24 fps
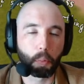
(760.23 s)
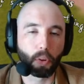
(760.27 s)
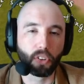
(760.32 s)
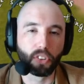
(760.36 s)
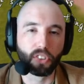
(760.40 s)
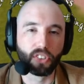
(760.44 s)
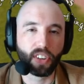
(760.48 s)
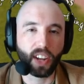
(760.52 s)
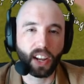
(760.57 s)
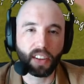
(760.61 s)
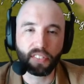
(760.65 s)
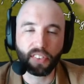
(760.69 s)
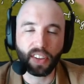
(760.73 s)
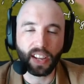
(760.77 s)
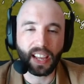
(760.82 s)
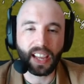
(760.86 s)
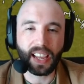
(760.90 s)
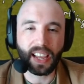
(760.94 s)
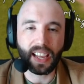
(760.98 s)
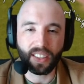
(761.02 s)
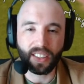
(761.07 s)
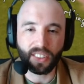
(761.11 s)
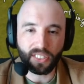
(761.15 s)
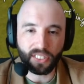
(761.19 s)
Jeff
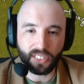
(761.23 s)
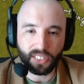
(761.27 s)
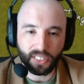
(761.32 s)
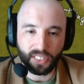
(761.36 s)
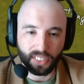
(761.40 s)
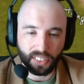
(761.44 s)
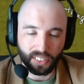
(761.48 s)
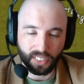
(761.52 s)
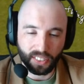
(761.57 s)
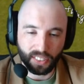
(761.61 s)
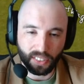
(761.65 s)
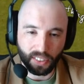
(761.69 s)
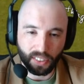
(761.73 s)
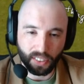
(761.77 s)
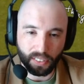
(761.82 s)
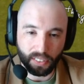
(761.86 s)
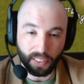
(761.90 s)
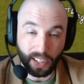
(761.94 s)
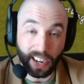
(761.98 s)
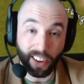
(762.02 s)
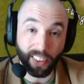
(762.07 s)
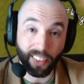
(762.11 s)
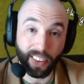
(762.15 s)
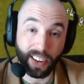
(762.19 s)
Hayes,
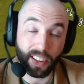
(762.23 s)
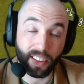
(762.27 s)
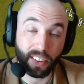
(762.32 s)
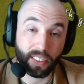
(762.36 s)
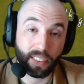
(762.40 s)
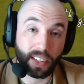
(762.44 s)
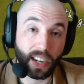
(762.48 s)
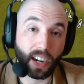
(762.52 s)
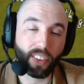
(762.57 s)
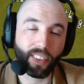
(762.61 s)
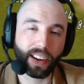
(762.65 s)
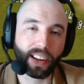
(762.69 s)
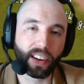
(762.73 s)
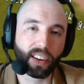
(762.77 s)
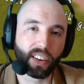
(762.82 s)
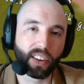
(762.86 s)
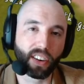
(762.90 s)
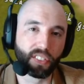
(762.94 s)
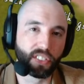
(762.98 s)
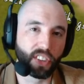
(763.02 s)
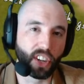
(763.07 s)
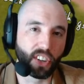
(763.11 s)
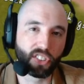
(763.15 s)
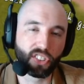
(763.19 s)
narrator
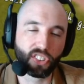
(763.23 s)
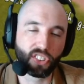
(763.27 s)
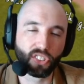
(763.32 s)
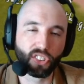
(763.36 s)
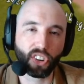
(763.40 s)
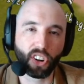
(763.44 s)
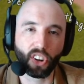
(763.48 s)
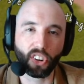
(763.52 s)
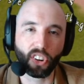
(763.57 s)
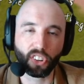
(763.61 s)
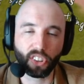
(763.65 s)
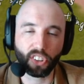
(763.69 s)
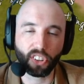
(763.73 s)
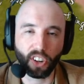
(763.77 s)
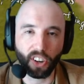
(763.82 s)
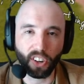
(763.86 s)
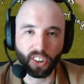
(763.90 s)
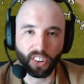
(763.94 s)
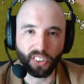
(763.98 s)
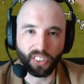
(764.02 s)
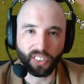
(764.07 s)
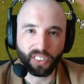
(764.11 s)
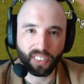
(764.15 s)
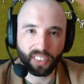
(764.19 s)
of Dungeon Crawler
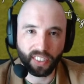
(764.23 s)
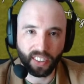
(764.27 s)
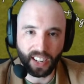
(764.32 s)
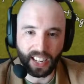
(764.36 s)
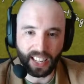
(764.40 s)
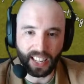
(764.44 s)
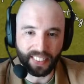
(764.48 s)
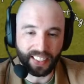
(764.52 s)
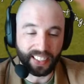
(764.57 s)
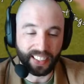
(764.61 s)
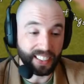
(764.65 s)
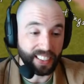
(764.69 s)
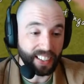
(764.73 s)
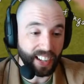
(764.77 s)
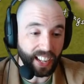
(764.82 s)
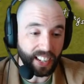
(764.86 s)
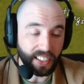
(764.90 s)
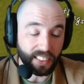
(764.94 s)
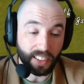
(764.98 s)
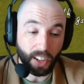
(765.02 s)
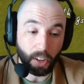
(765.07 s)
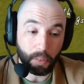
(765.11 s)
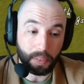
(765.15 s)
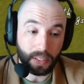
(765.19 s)
Carl, and they did
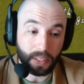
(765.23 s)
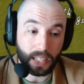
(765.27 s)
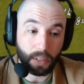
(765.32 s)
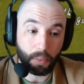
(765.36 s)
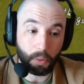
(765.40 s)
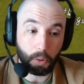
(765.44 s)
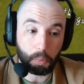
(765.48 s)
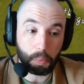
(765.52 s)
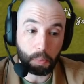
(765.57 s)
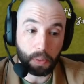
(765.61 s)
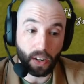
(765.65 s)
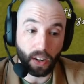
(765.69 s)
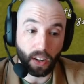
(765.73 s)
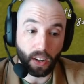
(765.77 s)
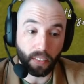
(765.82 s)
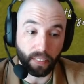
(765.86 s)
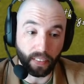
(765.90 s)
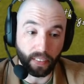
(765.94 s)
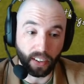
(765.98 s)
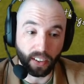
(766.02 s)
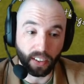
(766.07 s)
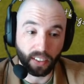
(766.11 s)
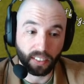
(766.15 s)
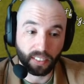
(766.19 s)
not tell me he would be on
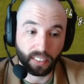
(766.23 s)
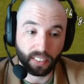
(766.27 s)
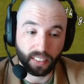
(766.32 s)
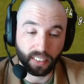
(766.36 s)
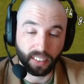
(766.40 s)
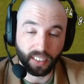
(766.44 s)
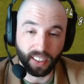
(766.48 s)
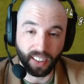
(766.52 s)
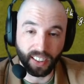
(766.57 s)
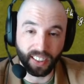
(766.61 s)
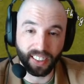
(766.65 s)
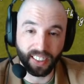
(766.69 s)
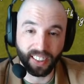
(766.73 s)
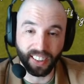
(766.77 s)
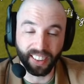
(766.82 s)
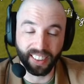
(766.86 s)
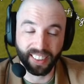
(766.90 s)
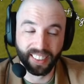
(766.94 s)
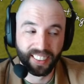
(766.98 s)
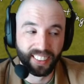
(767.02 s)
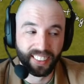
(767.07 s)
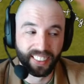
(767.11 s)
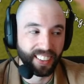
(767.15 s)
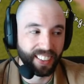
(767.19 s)
there.
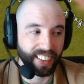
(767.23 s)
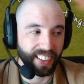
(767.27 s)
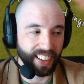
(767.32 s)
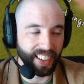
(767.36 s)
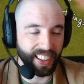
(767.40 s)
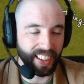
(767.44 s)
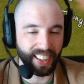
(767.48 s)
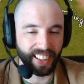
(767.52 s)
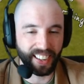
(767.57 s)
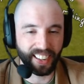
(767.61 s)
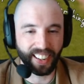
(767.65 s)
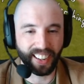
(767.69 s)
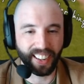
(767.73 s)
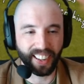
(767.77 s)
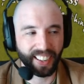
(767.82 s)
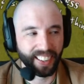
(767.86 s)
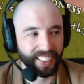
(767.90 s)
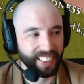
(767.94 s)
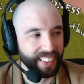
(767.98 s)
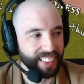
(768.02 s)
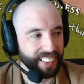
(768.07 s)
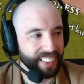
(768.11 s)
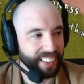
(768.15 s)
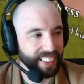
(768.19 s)

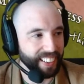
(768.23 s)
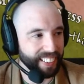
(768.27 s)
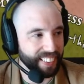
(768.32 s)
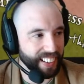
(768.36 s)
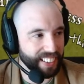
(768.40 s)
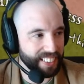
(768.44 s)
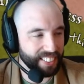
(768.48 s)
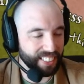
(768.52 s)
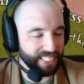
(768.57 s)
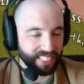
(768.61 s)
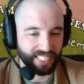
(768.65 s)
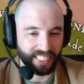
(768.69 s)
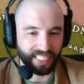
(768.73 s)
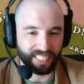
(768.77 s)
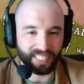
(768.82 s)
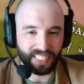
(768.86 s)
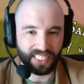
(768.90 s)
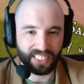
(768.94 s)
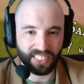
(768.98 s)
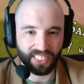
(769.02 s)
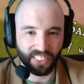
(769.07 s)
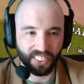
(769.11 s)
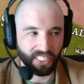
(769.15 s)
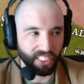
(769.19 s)
They just sent
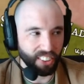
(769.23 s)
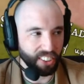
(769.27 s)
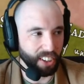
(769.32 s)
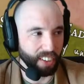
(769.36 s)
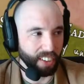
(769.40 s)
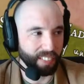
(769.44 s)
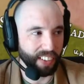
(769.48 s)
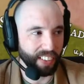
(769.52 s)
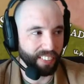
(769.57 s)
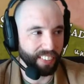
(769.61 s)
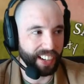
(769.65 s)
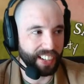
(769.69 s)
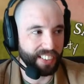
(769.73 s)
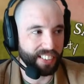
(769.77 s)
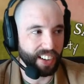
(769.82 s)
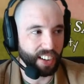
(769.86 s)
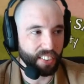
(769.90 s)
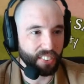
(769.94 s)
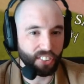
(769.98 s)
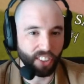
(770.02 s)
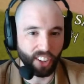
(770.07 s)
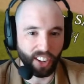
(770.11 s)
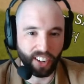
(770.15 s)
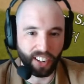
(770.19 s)
me to it. And they're like, "Oh, by the way,
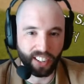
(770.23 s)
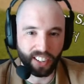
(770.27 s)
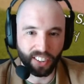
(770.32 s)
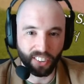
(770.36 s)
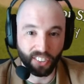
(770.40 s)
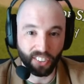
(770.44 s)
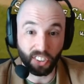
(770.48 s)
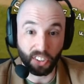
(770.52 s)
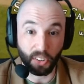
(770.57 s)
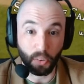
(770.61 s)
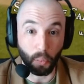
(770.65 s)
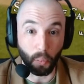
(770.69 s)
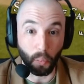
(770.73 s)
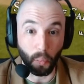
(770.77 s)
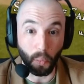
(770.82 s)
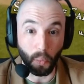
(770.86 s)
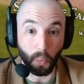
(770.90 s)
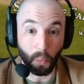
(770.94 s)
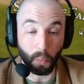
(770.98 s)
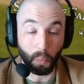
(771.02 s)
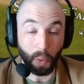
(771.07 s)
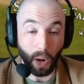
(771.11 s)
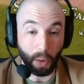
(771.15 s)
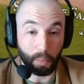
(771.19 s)
Jeff's on it," and I was like,
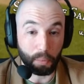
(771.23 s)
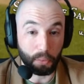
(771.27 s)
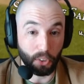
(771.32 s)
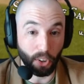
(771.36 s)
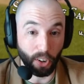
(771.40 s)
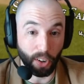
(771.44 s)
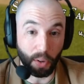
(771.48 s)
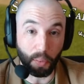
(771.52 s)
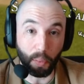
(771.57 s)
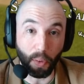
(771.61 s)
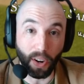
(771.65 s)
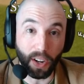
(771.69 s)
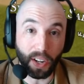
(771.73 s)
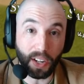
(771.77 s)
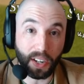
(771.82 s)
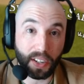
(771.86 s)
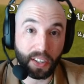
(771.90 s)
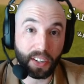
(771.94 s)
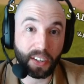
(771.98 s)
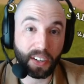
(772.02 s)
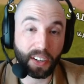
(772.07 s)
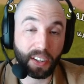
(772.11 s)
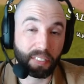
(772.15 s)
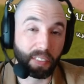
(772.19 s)
"I'm sorry, what?
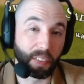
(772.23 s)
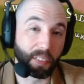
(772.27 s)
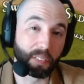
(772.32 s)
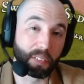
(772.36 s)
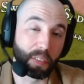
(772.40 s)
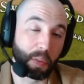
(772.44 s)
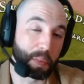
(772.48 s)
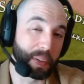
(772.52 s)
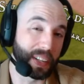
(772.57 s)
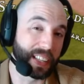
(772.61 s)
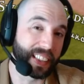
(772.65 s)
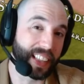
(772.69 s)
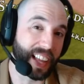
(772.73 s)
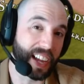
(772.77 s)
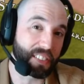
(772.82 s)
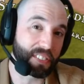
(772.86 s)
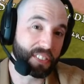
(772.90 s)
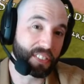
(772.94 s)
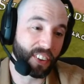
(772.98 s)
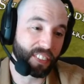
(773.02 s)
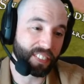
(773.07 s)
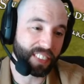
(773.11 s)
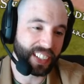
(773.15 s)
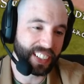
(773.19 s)
Repeat that
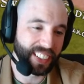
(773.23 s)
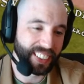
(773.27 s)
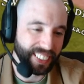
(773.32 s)
for me."